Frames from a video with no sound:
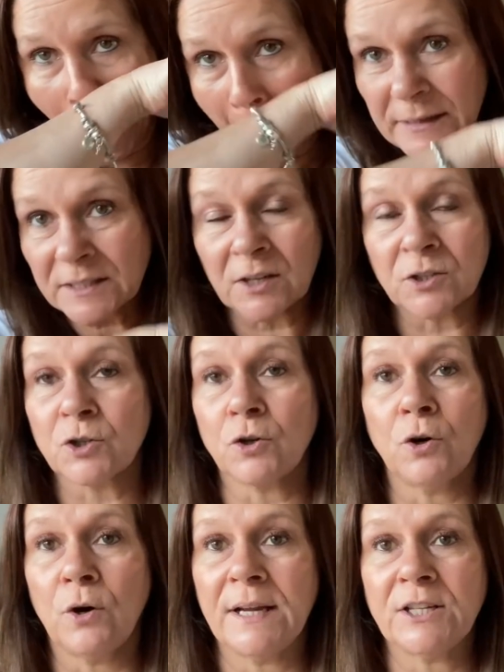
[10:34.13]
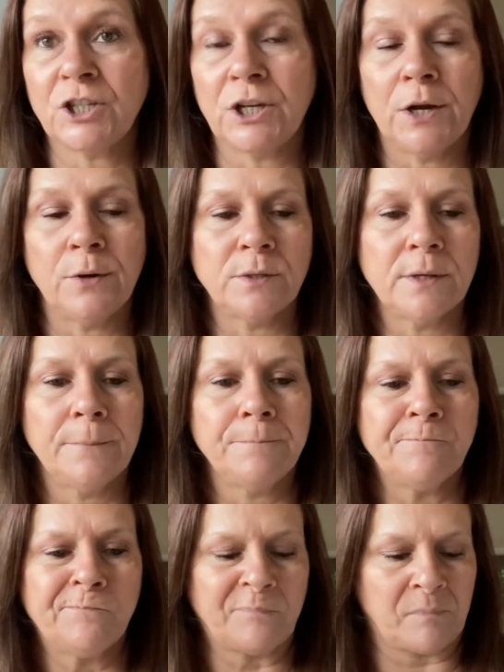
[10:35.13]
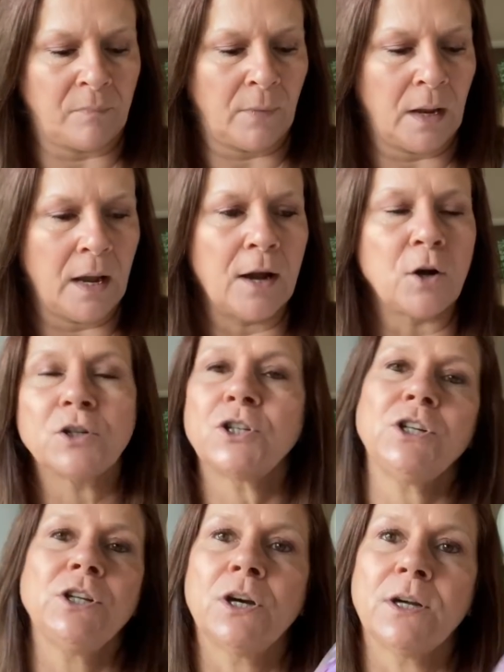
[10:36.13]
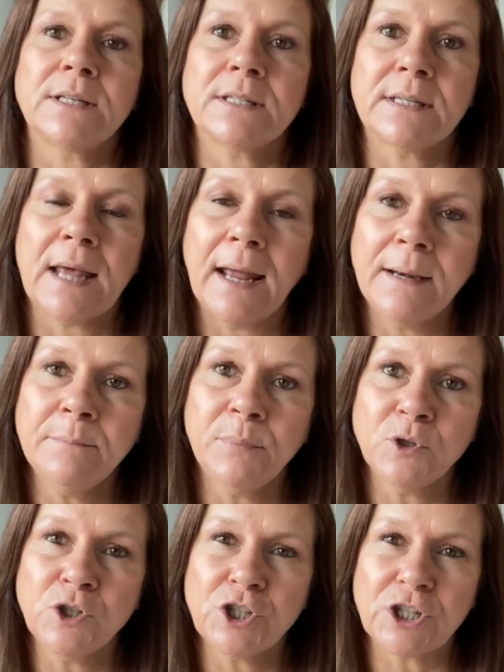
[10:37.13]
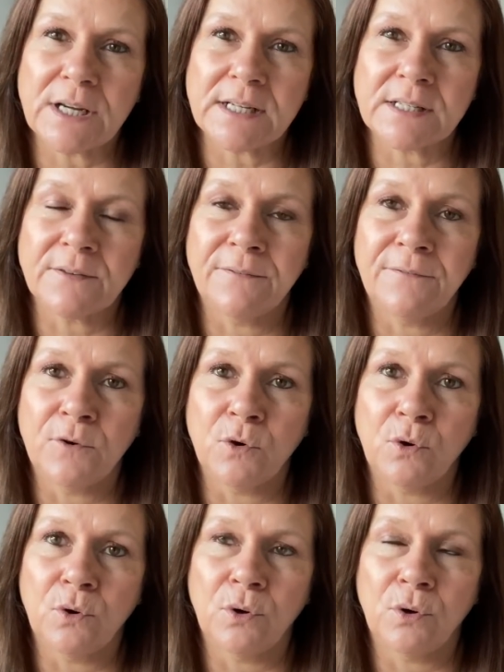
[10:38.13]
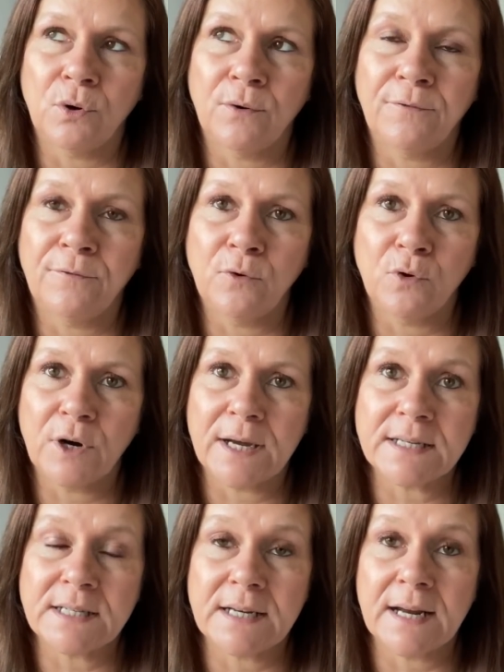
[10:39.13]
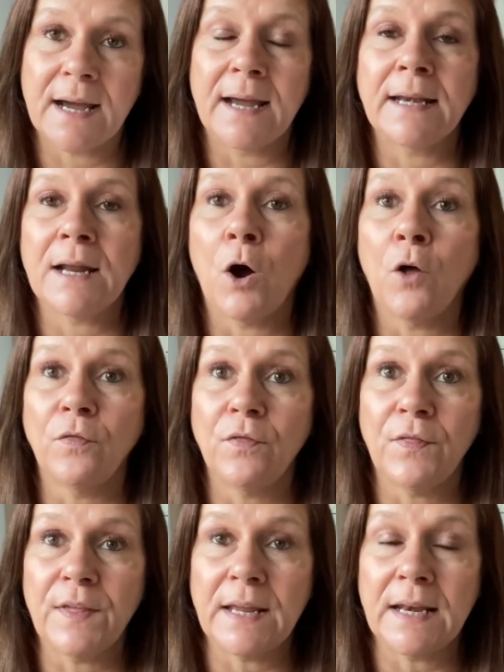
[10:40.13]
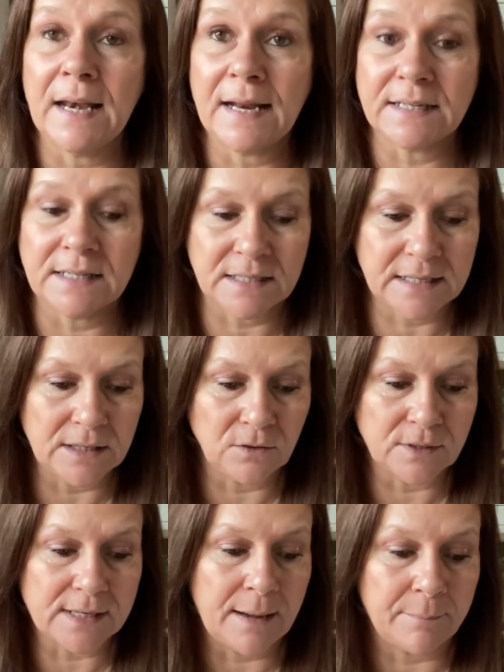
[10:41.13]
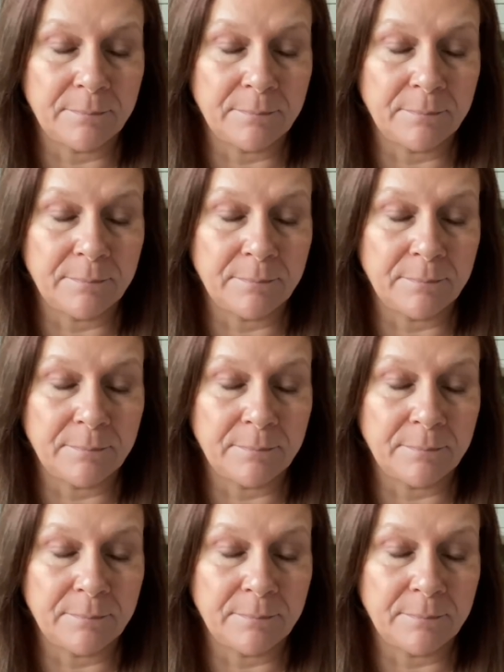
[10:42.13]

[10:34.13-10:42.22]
Sod law, itchy nose. You got 10 bunches for $4.99 on the latest deals app.